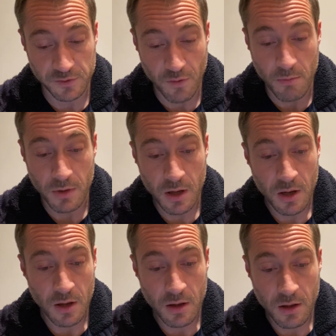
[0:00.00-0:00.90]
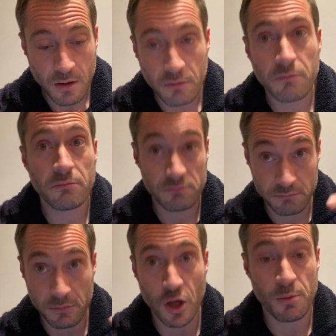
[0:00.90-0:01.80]
from,
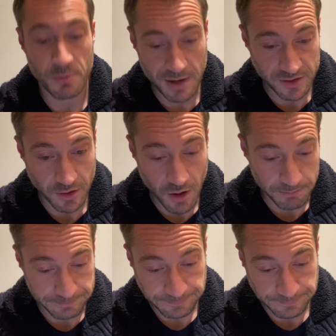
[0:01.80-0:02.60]
urbanmatz.com.